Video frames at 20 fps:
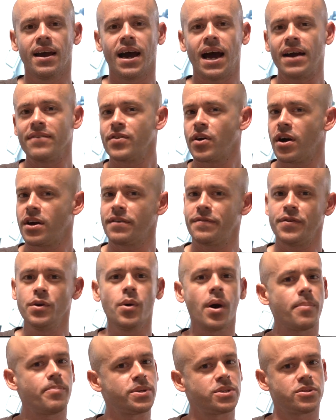I've caught a
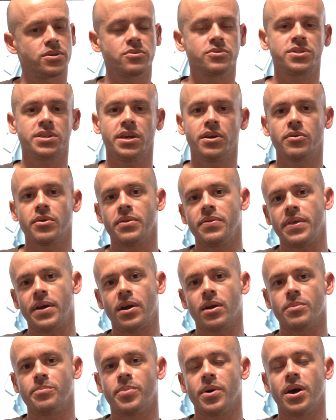few episodes here and
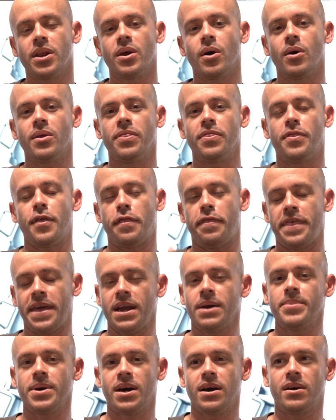there, but the
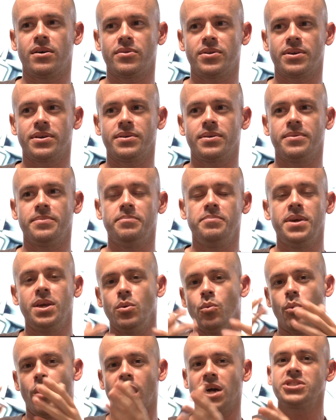thing about me
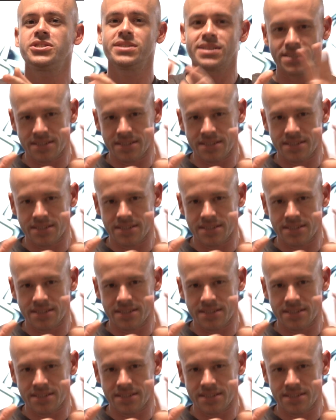watching,